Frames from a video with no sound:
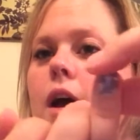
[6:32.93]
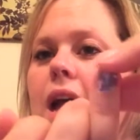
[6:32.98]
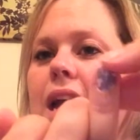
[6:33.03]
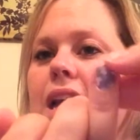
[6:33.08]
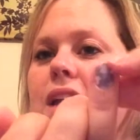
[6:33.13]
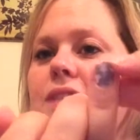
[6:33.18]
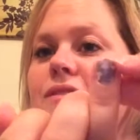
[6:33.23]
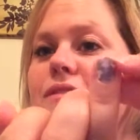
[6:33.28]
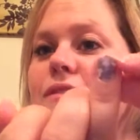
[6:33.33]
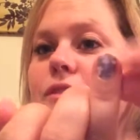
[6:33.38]
I
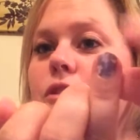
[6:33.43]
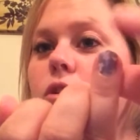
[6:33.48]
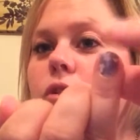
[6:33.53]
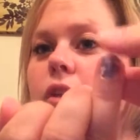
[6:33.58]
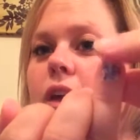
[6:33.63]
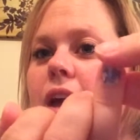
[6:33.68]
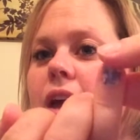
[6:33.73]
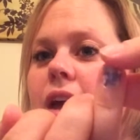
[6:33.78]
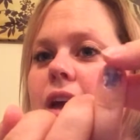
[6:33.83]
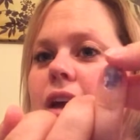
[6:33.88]
can feel
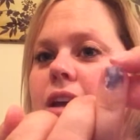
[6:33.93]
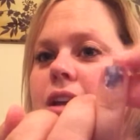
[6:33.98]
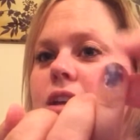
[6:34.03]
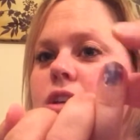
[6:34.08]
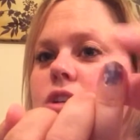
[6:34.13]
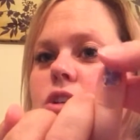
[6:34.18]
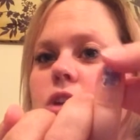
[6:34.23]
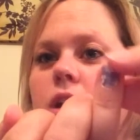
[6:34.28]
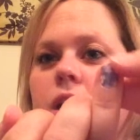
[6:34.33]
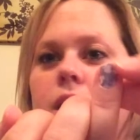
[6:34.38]
the
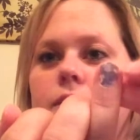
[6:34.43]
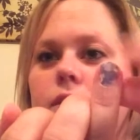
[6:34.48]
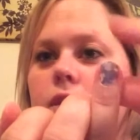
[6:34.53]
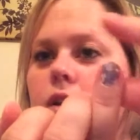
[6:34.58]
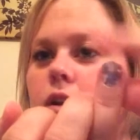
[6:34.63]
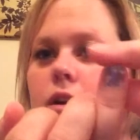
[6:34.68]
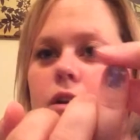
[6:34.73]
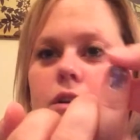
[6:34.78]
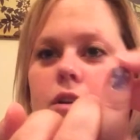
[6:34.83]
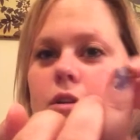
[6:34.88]
edge, and
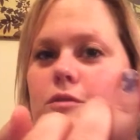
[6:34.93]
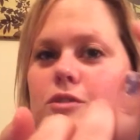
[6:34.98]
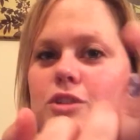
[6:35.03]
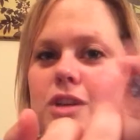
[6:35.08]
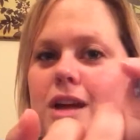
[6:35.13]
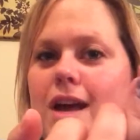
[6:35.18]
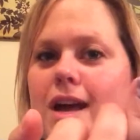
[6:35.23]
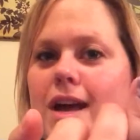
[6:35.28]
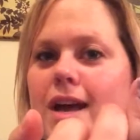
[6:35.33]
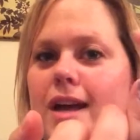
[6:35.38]
there are no
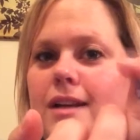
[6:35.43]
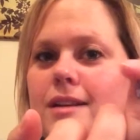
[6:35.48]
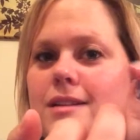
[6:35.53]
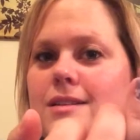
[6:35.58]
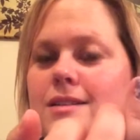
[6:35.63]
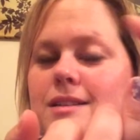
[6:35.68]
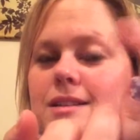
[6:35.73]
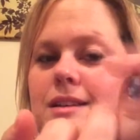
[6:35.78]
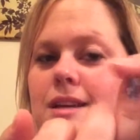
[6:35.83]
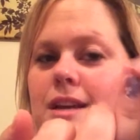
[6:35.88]

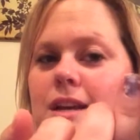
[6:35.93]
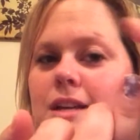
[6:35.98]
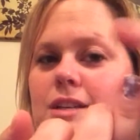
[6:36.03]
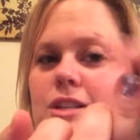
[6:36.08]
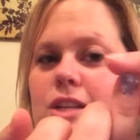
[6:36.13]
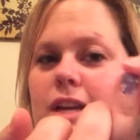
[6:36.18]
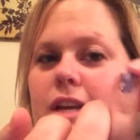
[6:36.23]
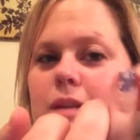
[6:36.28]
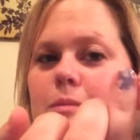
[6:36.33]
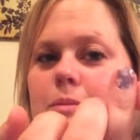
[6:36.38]

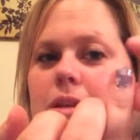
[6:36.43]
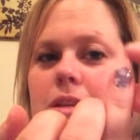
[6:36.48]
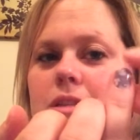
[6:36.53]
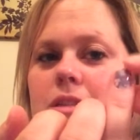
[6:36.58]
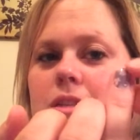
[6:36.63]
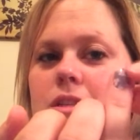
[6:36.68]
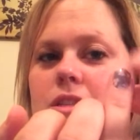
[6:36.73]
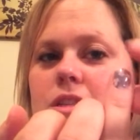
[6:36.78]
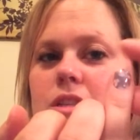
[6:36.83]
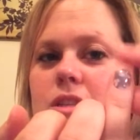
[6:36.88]
jagged
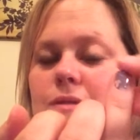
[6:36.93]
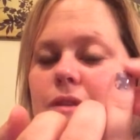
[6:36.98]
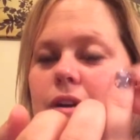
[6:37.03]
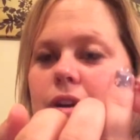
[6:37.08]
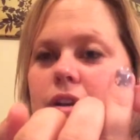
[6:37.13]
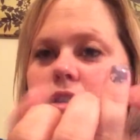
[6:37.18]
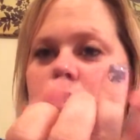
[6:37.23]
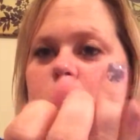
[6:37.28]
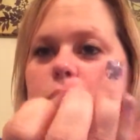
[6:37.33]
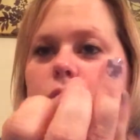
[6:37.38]
pieces. It's
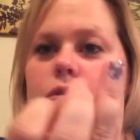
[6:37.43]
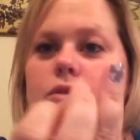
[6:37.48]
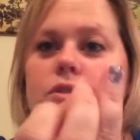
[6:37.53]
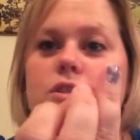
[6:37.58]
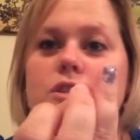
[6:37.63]
very smooth.